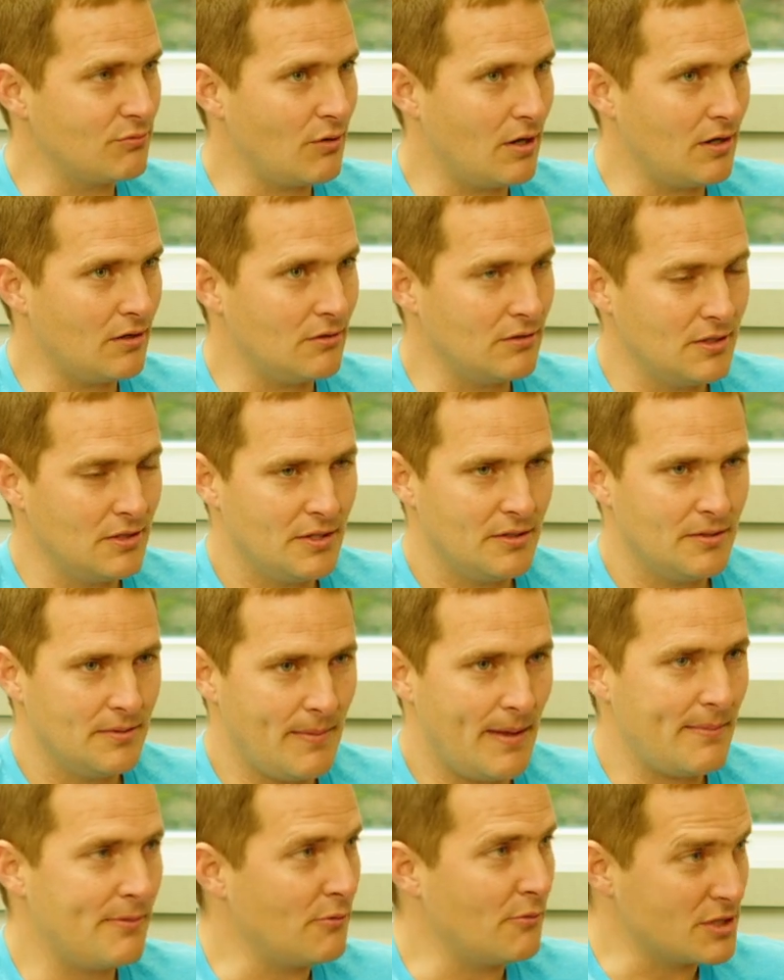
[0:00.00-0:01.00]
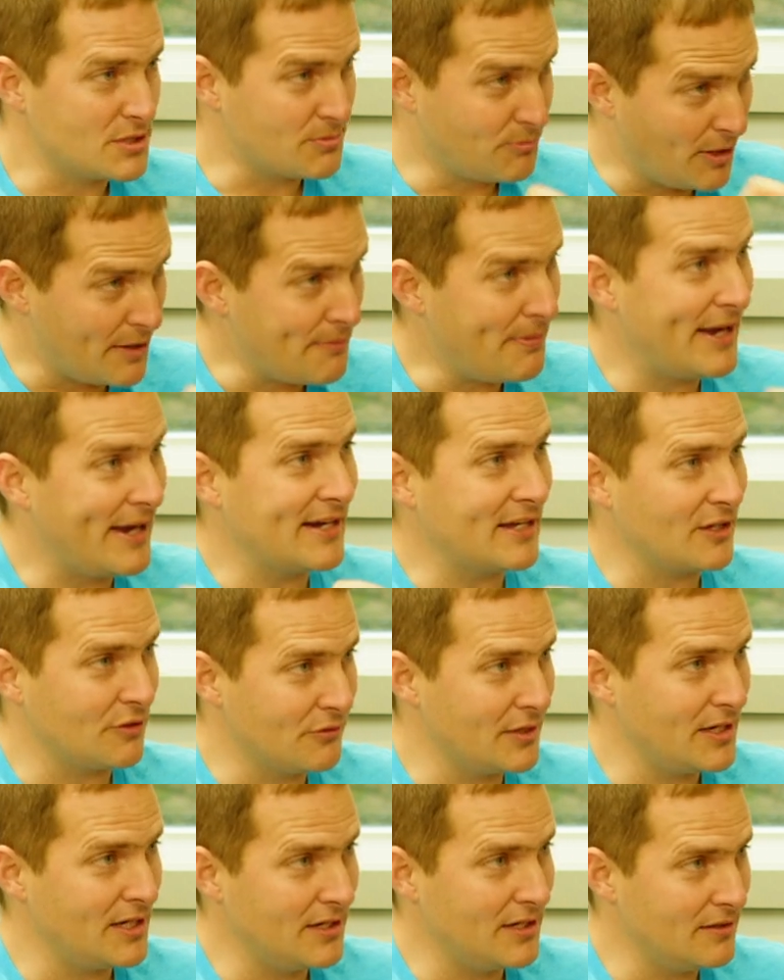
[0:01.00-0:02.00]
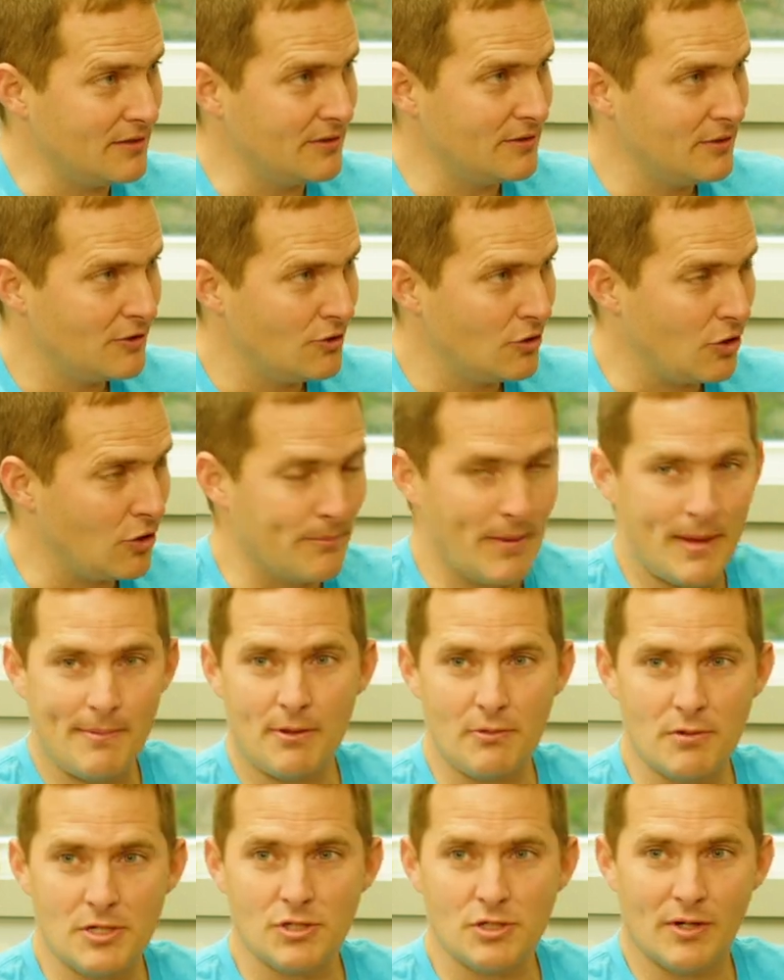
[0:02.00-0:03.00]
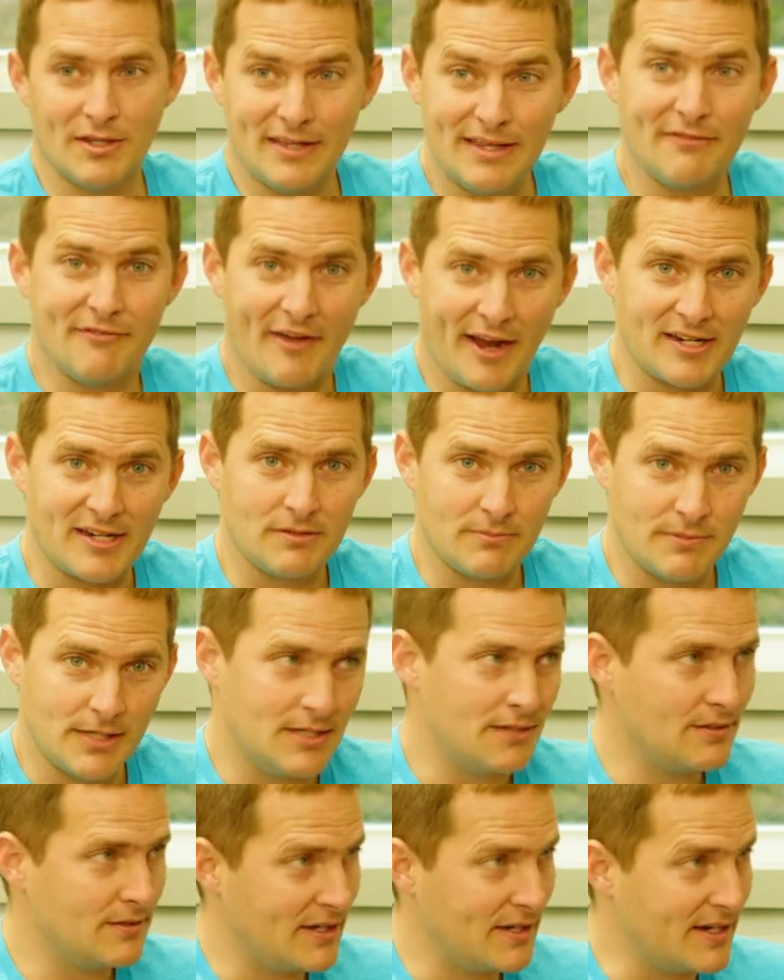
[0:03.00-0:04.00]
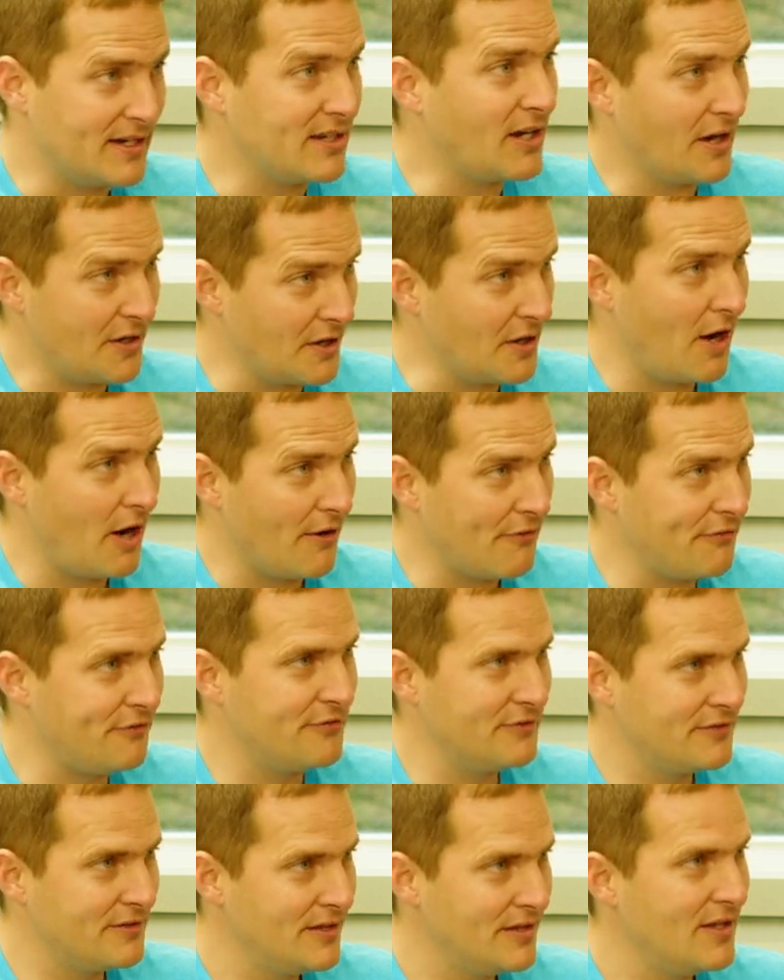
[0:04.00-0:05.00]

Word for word: Well, maybe we spray paint it green, or maybe we do a leafectomy and cut it off.